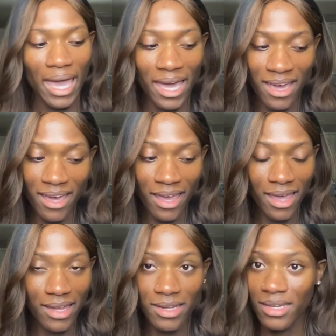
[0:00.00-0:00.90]

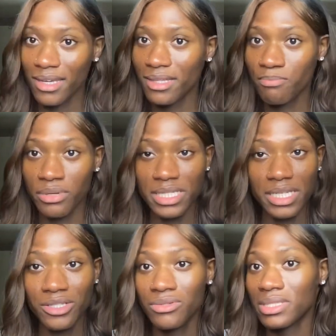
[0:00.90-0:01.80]
and
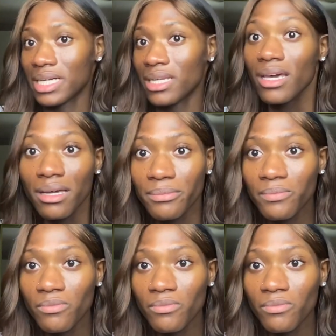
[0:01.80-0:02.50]
proceeded to stick it in.